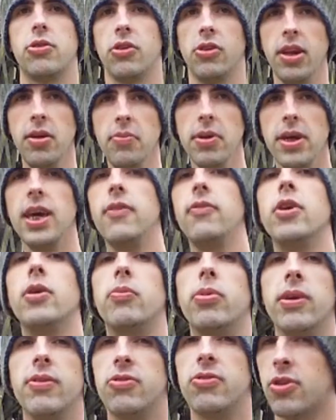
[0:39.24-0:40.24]
So let me give you
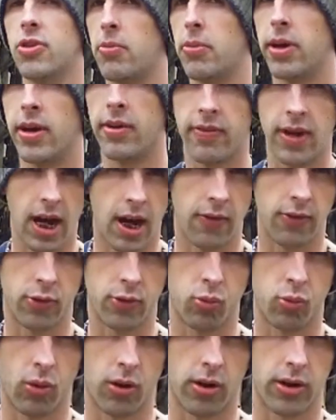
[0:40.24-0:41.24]
a brief summary of how
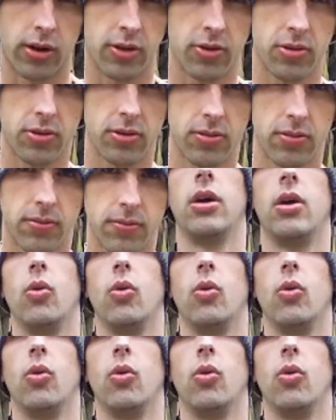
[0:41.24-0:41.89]
this works.